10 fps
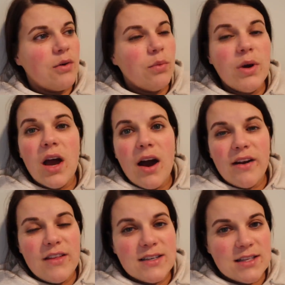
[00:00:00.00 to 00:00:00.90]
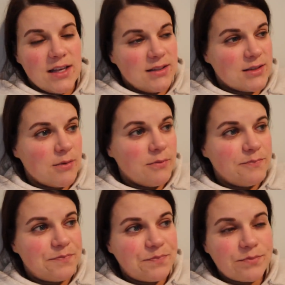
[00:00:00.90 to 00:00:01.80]
We are these things.
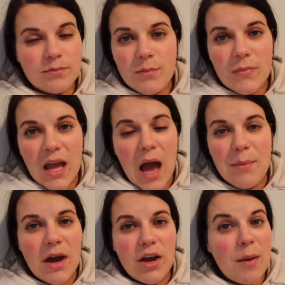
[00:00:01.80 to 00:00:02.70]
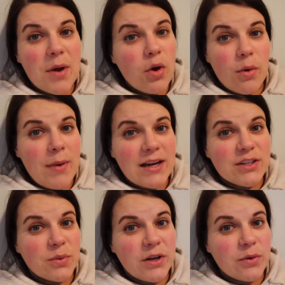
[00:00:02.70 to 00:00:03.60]
I'm not going back
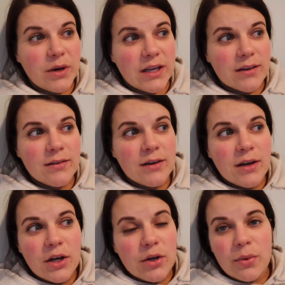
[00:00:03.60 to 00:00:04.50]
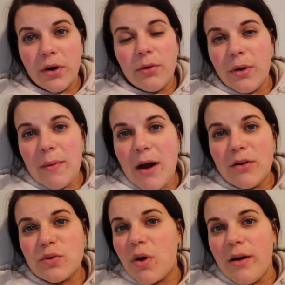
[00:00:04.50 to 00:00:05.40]
to 2020. 2020
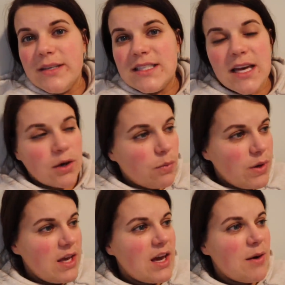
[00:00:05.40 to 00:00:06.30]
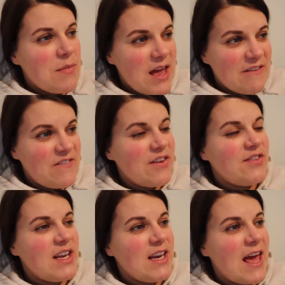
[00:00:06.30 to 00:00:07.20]
hours were always sick. We made it
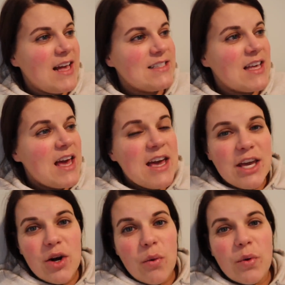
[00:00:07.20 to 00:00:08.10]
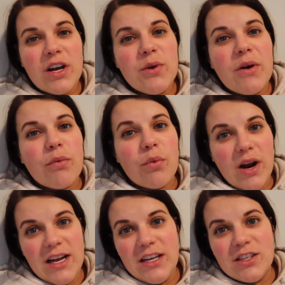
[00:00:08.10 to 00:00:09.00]
15 days. You know what, we're gonna do a
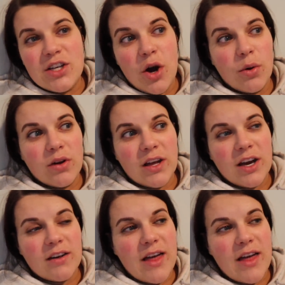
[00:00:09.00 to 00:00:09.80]
running total here.